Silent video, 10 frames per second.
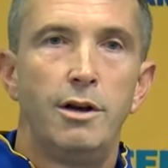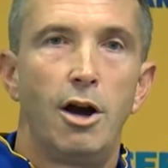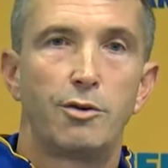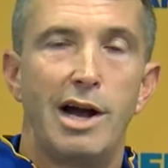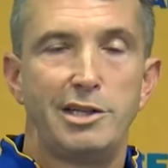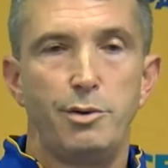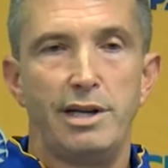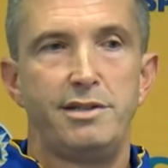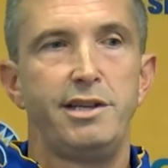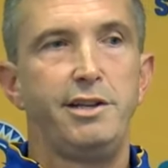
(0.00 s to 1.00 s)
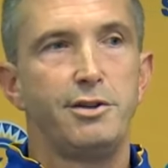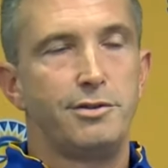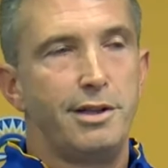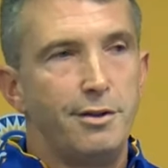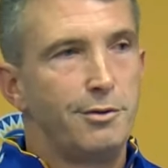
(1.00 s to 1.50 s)
our graduating
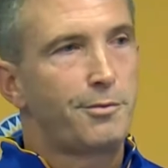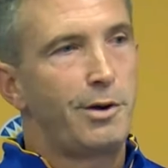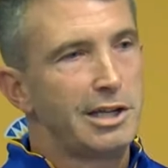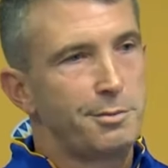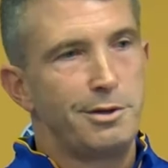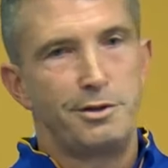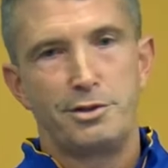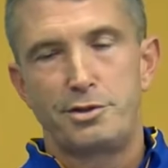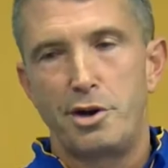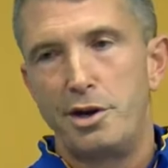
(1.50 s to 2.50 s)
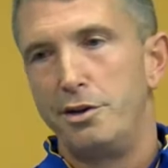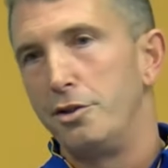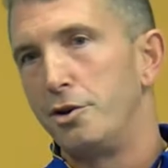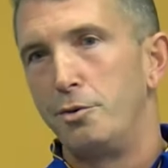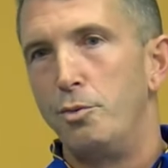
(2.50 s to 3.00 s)
seniors and those freshmen are just starting to
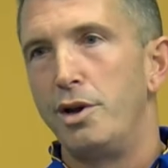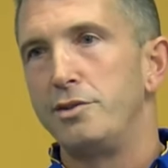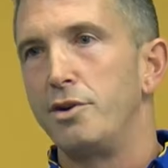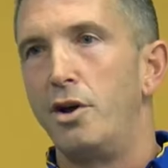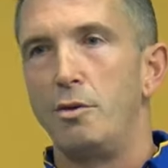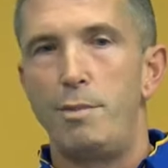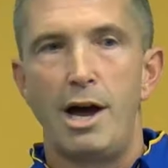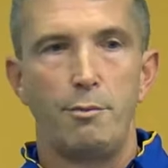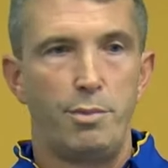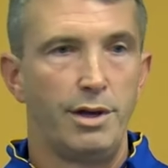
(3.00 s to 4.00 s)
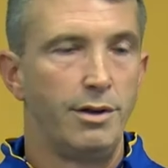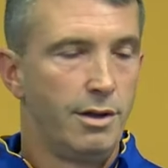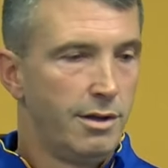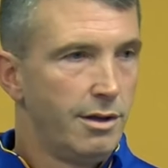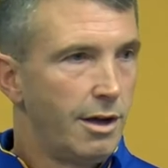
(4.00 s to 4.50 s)
learn what it's all about. But
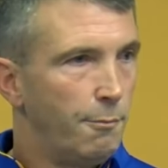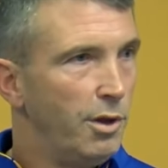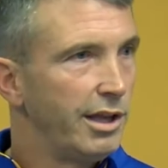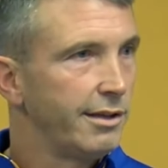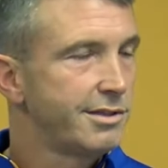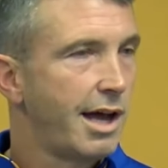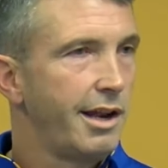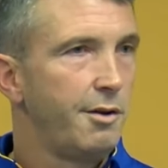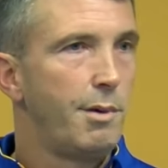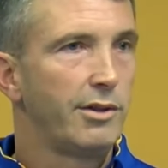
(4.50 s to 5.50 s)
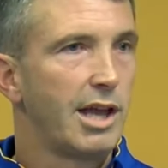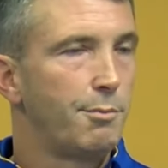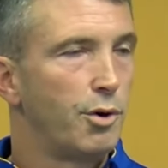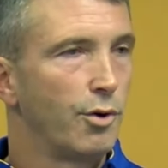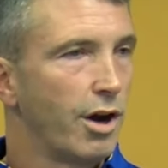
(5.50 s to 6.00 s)
I'm really excited about that
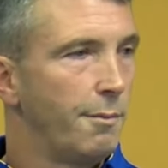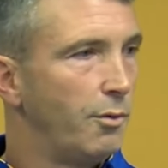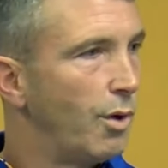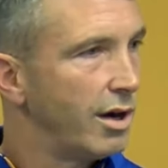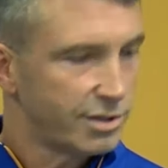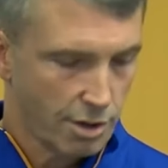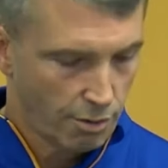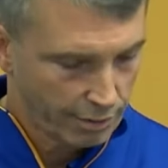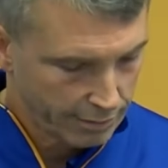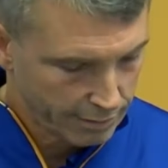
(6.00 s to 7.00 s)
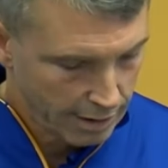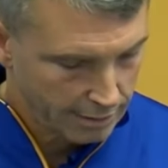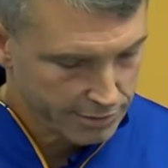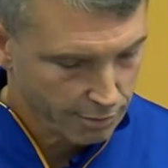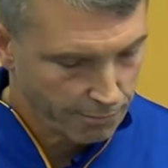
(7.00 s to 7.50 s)
program and where it's going uh,
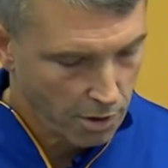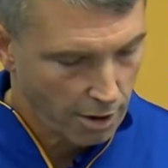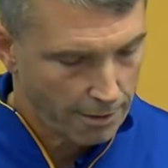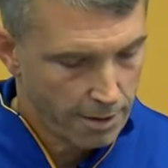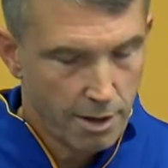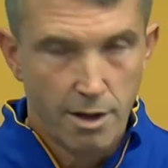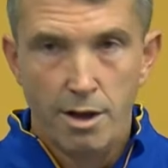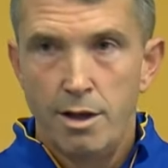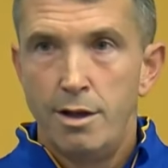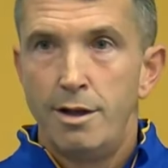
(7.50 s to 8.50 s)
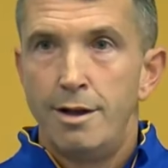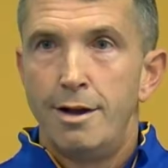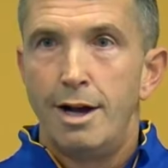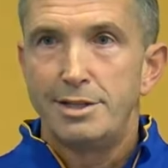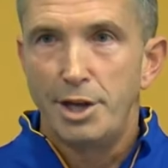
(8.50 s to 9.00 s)
so far.
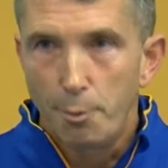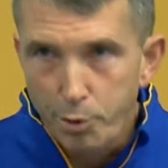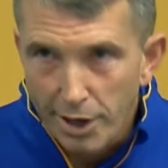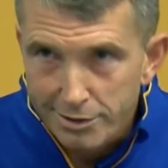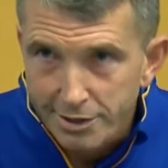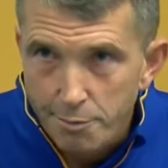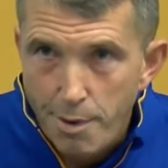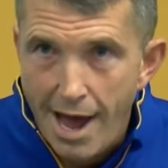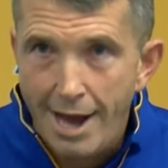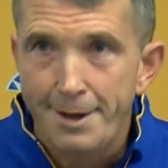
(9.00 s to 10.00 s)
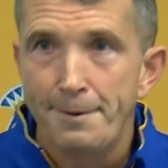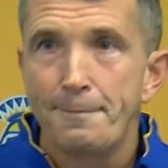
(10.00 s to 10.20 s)
I see our players in the back.